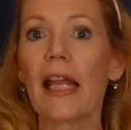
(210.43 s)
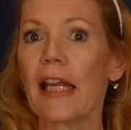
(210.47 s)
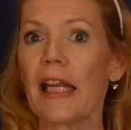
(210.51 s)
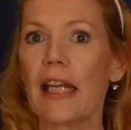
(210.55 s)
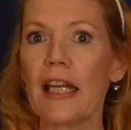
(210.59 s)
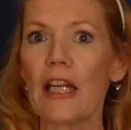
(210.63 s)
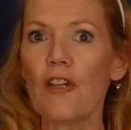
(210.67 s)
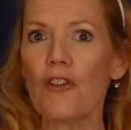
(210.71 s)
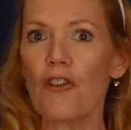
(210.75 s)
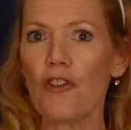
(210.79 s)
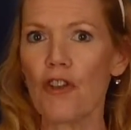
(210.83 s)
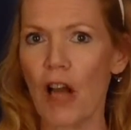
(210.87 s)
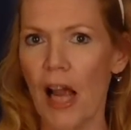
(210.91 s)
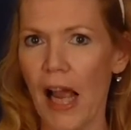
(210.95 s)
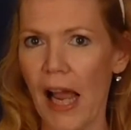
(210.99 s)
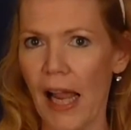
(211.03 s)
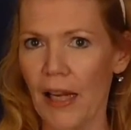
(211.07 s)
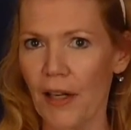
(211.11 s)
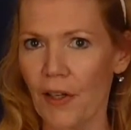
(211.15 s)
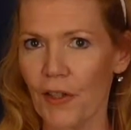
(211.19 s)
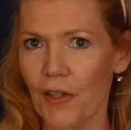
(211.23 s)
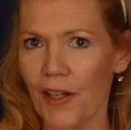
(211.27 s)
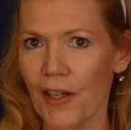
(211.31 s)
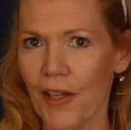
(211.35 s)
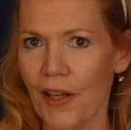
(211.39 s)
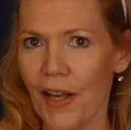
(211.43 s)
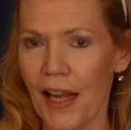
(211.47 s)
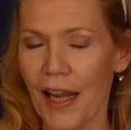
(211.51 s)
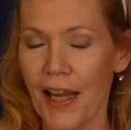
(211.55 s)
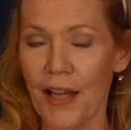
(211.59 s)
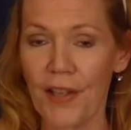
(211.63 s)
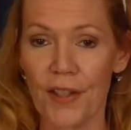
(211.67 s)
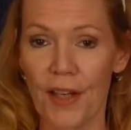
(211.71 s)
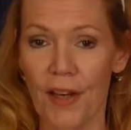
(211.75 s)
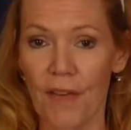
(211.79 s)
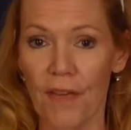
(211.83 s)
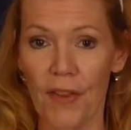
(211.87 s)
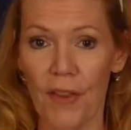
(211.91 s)
Each child
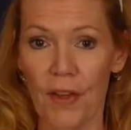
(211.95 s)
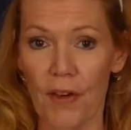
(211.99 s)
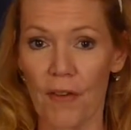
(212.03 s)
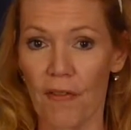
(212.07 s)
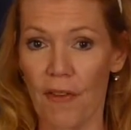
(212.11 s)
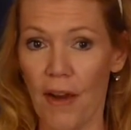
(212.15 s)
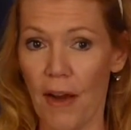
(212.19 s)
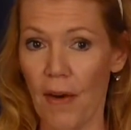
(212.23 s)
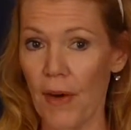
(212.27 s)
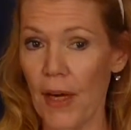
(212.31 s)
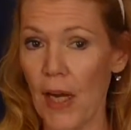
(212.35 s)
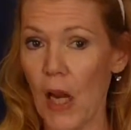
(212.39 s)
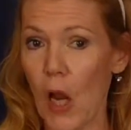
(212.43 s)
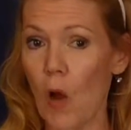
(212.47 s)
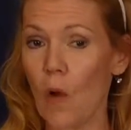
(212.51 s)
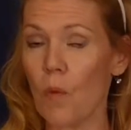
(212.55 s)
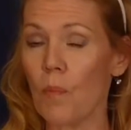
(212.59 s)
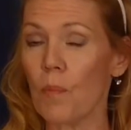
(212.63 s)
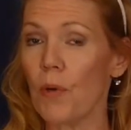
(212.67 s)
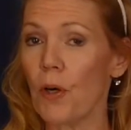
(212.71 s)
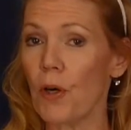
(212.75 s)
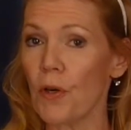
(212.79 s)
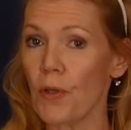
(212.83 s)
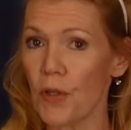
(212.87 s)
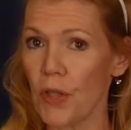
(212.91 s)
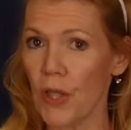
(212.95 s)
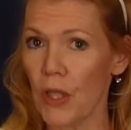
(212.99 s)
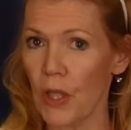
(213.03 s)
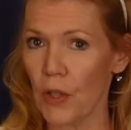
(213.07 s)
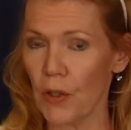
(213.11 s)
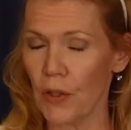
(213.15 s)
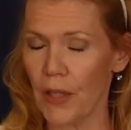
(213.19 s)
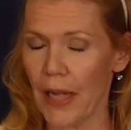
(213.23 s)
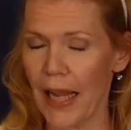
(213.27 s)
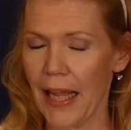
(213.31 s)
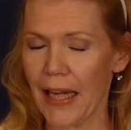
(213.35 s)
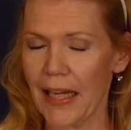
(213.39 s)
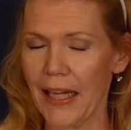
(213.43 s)
is given their very own
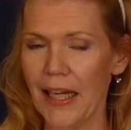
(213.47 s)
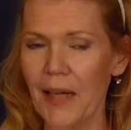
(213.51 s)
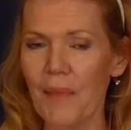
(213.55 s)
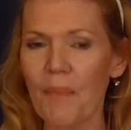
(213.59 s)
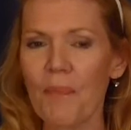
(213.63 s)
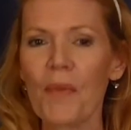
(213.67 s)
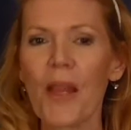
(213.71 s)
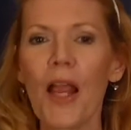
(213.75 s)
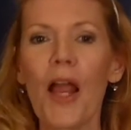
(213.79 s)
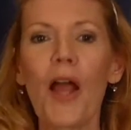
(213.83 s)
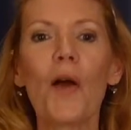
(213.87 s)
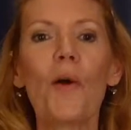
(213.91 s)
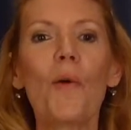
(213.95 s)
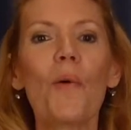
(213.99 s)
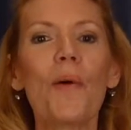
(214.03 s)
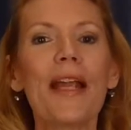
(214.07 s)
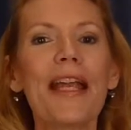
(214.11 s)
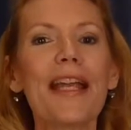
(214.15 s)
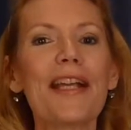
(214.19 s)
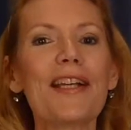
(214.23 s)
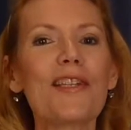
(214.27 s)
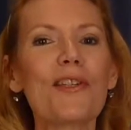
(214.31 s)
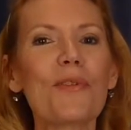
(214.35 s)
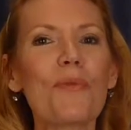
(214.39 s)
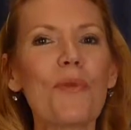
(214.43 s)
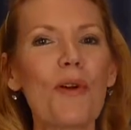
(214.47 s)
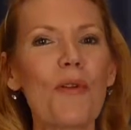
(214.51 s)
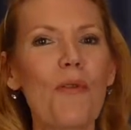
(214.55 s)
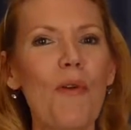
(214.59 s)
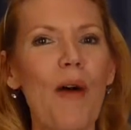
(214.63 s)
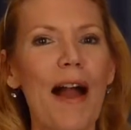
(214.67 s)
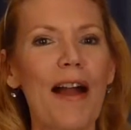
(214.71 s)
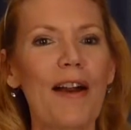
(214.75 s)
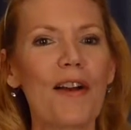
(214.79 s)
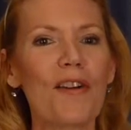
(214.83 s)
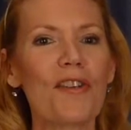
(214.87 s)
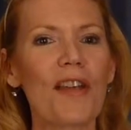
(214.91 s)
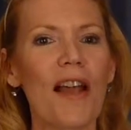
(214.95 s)
personal nanny, who is
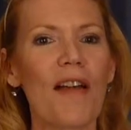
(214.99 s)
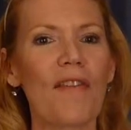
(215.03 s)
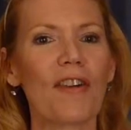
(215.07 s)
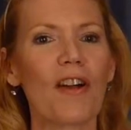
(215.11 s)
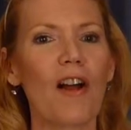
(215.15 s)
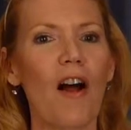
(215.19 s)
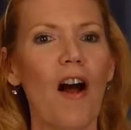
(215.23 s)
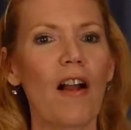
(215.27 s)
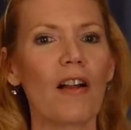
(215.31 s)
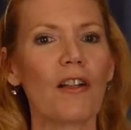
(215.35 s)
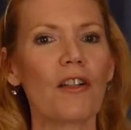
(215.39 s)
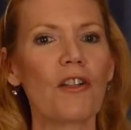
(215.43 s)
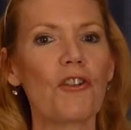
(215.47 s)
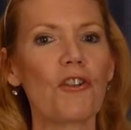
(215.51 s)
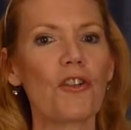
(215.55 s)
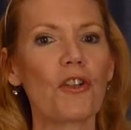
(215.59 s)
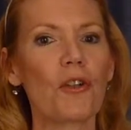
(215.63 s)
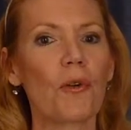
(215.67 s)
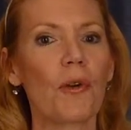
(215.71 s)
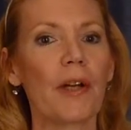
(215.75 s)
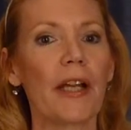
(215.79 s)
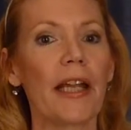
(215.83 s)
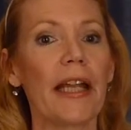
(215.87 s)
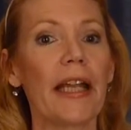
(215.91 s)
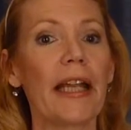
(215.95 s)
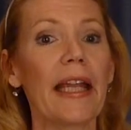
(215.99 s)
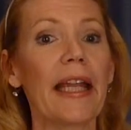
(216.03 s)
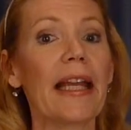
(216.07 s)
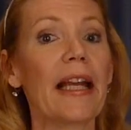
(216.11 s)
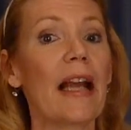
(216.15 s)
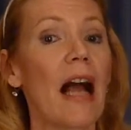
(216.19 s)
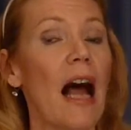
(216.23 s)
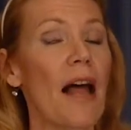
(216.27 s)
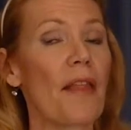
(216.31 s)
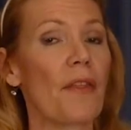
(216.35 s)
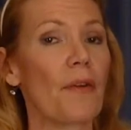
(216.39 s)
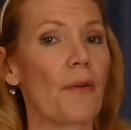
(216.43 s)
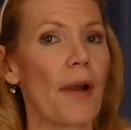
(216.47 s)
required to have a college degree in
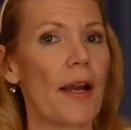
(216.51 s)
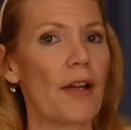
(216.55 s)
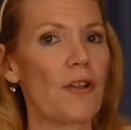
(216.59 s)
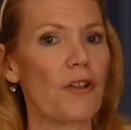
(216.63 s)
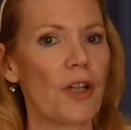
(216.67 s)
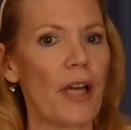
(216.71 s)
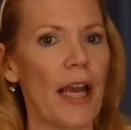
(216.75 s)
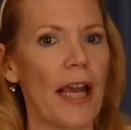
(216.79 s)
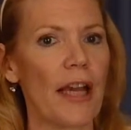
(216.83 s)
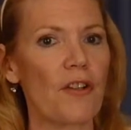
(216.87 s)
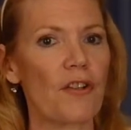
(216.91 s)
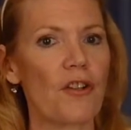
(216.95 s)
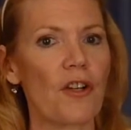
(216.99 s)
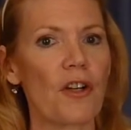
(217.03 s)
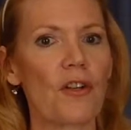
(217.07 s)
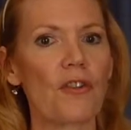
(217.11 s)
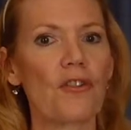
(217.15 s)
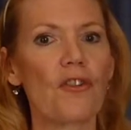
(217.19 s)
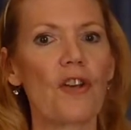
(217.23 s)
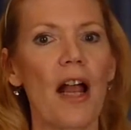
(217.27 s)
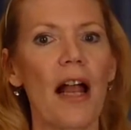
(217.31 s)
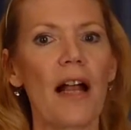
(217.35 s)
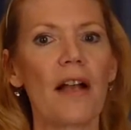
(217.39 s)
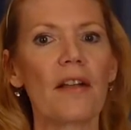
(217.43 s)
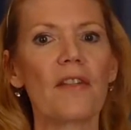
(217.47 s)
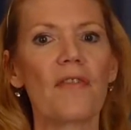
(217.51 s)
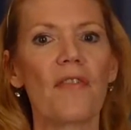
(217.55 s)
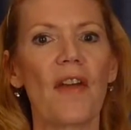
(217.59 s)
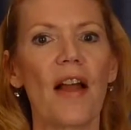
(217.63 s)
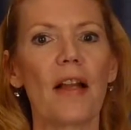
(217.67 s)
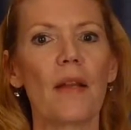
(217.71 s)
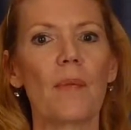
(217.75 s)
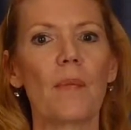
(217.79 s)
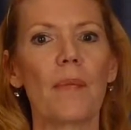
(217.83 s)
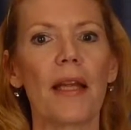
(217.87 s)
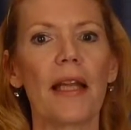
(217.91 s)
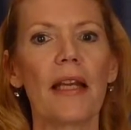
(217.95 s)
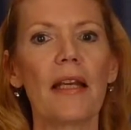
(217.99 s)
either education or child
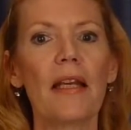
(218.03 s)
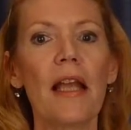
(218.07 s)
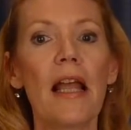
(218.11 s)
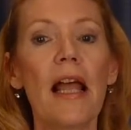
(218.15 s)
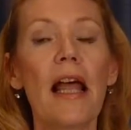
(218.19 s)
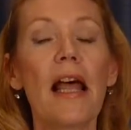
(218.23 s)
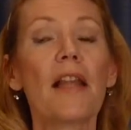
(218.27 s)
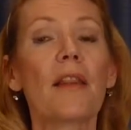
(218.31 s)
development.